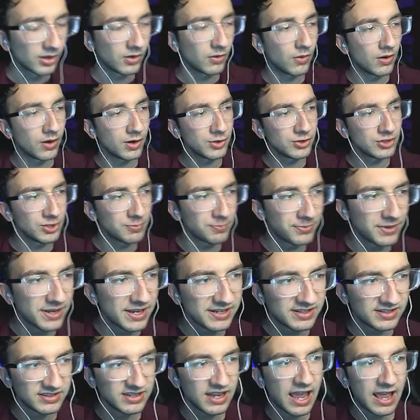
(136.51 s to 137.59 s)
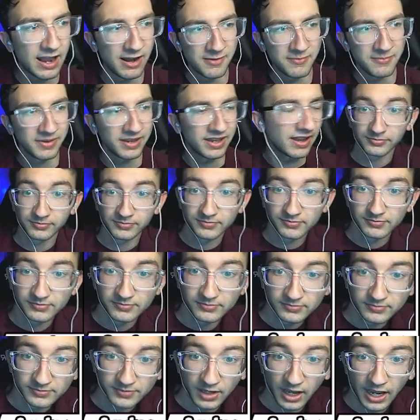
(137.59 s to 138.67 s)
Won't you please tell me?
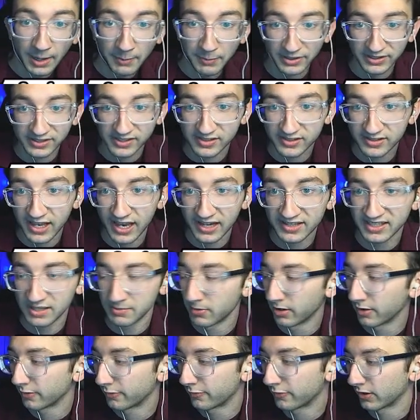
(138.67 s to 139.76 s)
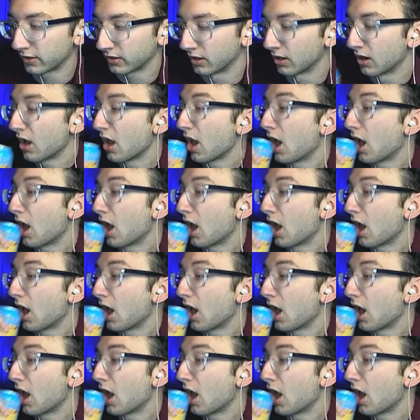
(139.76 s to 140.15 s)
I'm a sexy motherfucker.